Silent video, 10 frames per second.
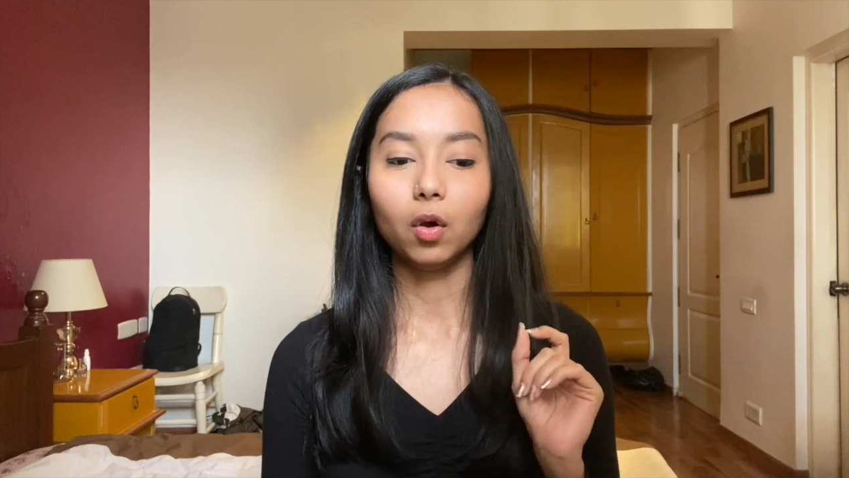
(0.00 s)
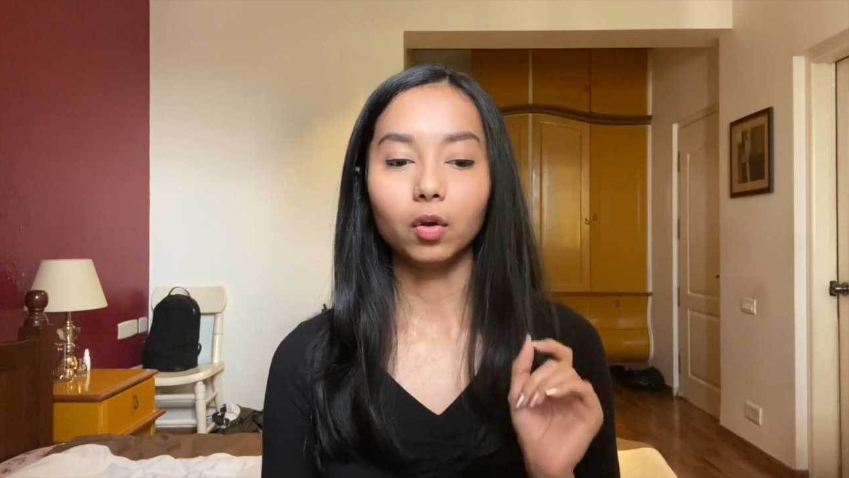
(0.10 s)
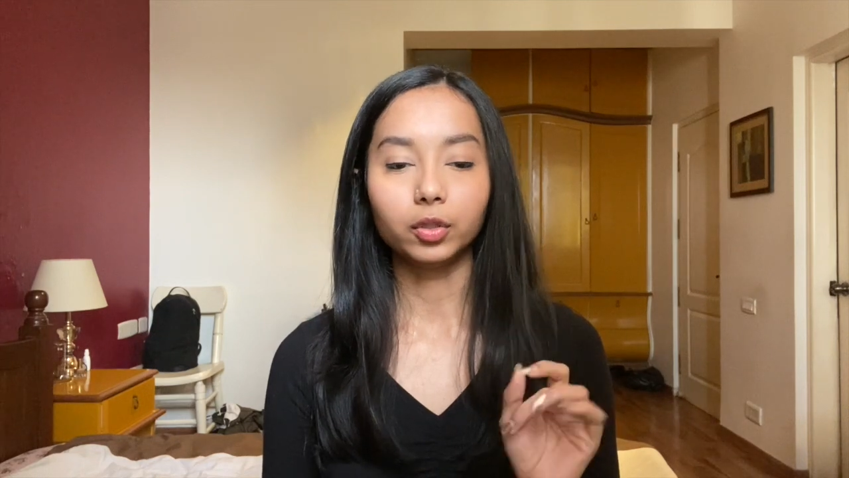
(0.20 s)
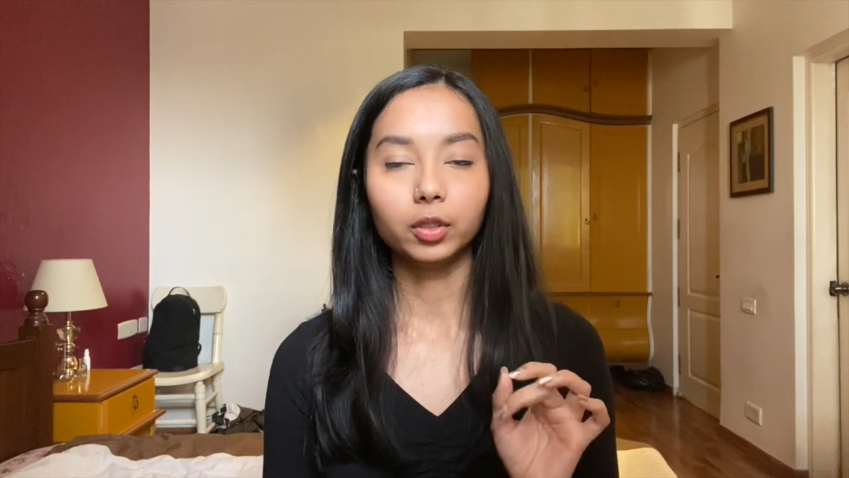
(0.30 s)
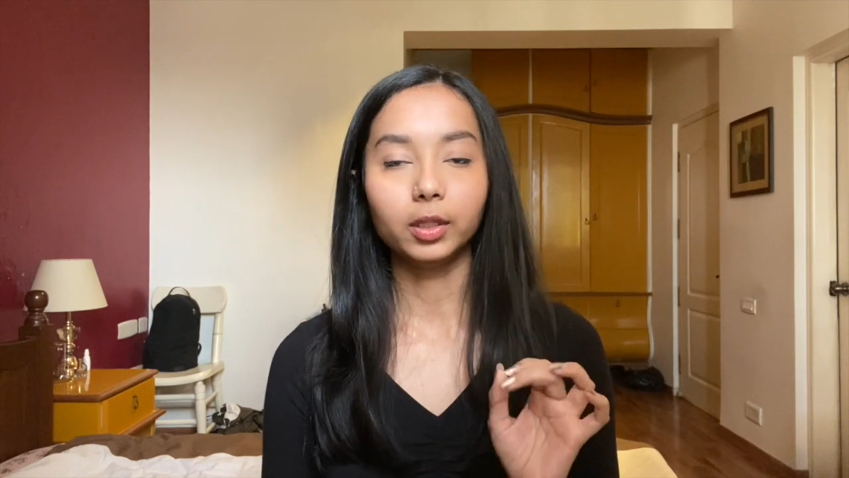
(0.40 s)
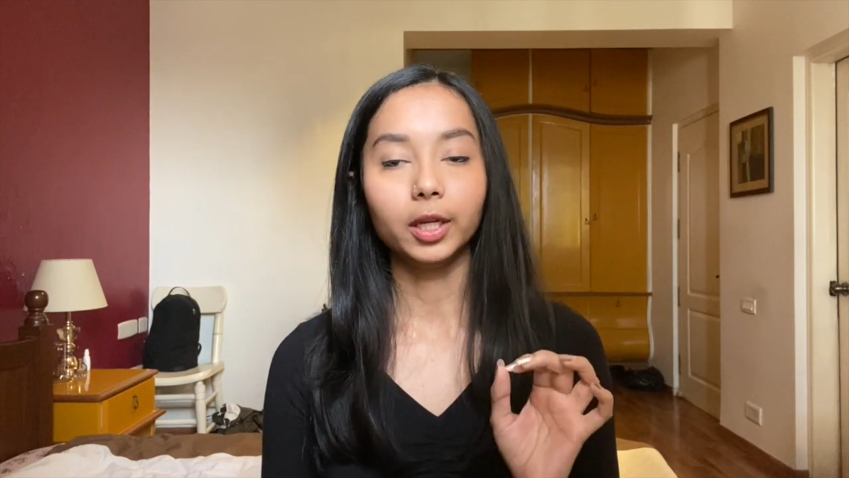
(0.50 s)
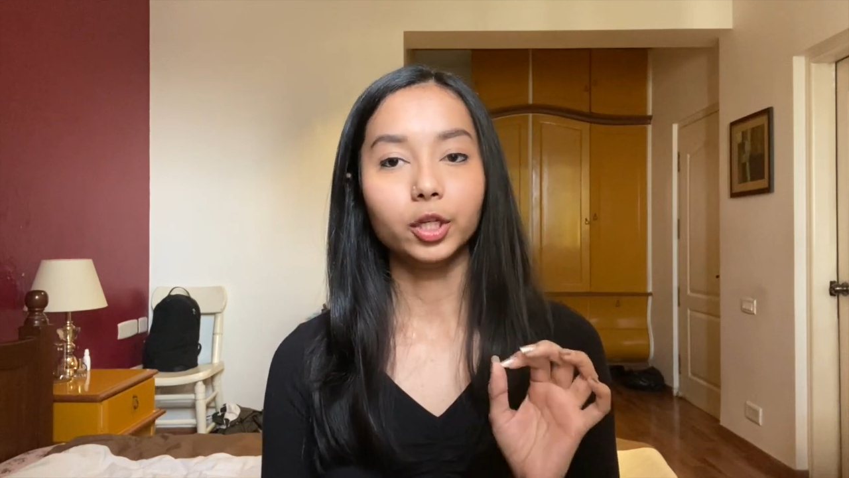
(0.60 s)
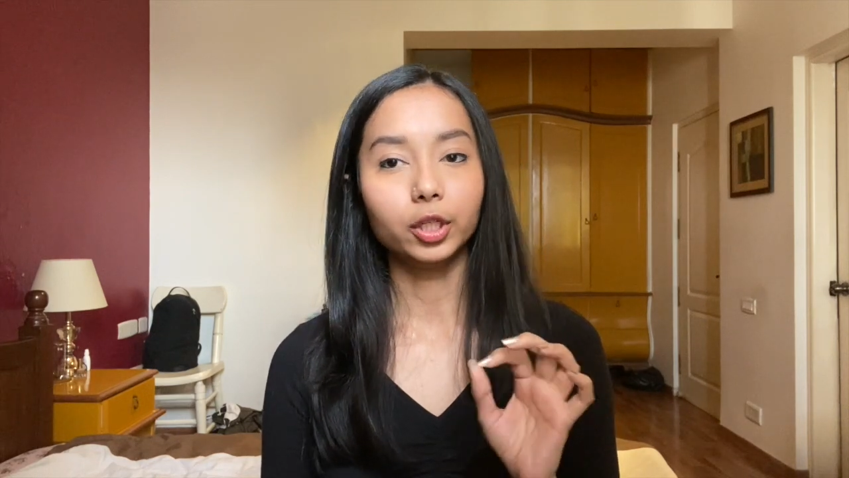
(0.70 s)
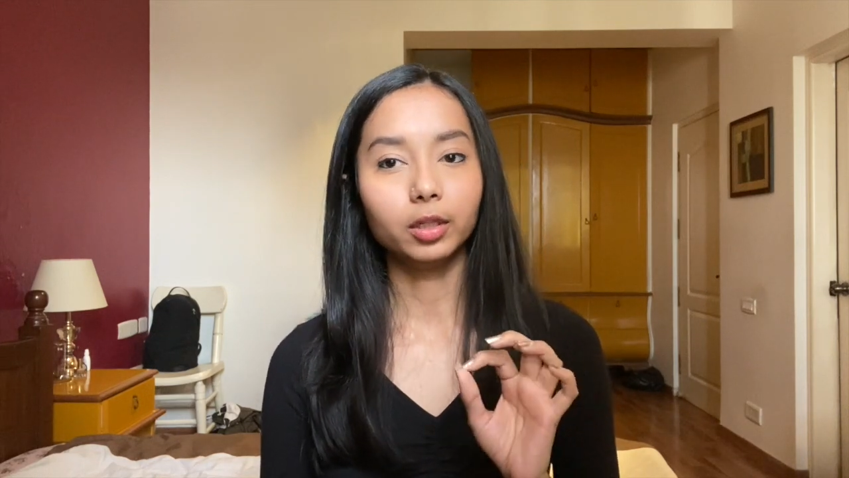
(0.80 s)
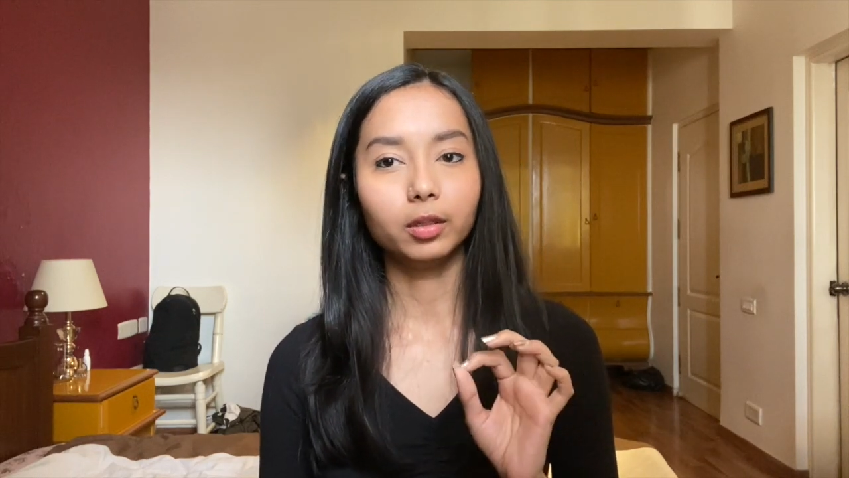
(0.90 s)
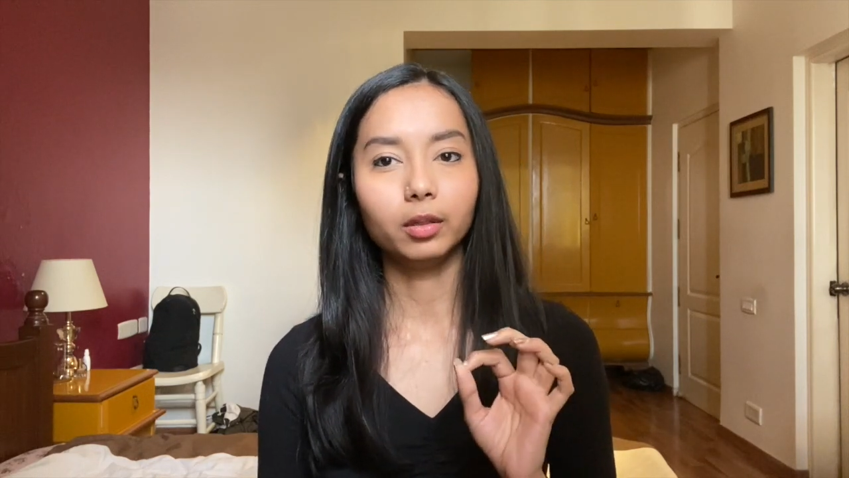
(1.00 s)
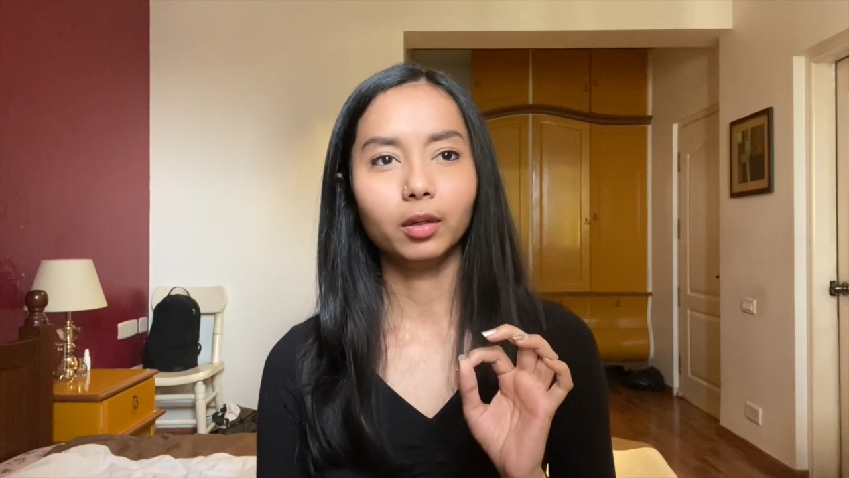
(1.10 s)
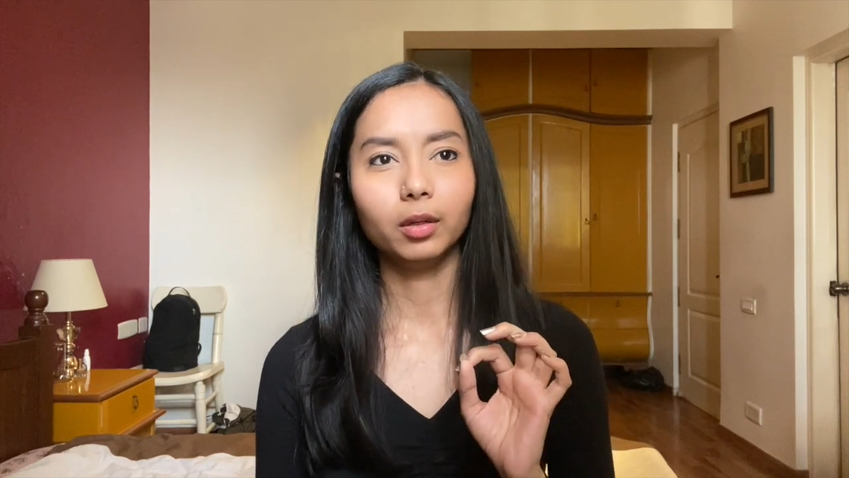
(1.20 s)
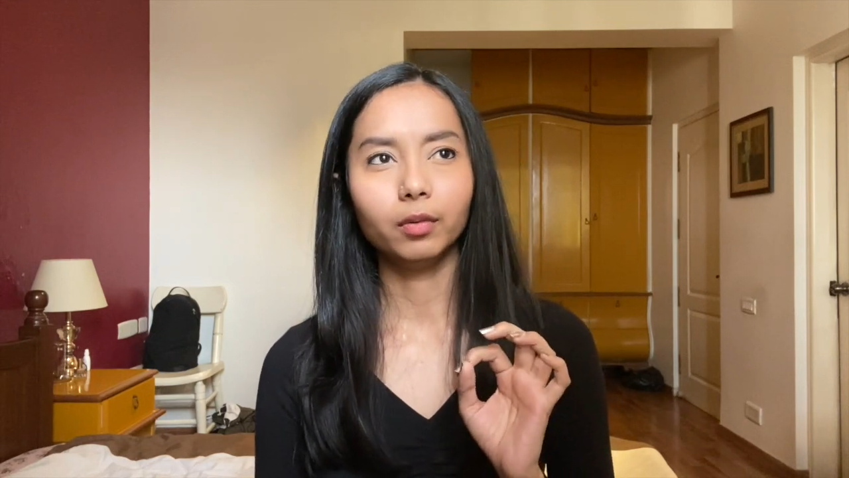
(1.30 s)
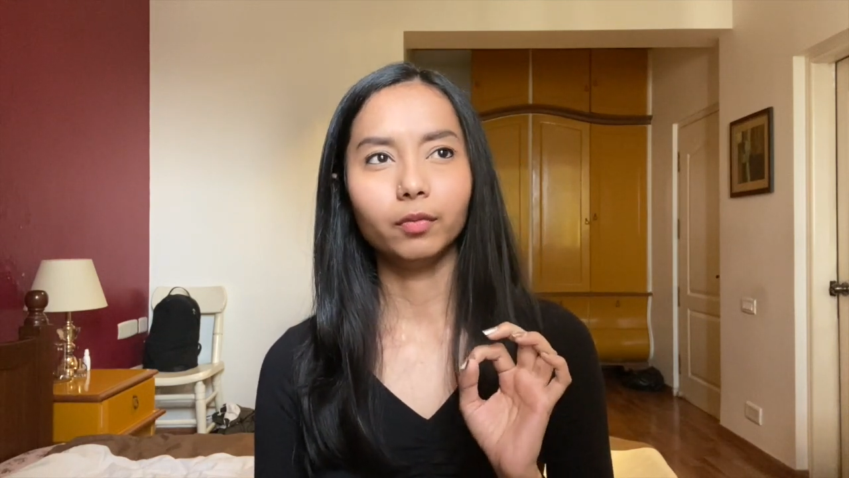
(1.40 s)

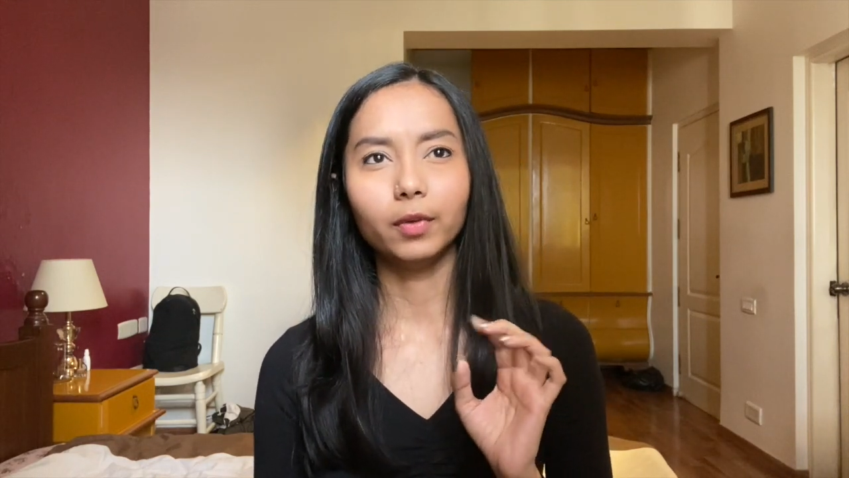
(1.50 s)
Australasian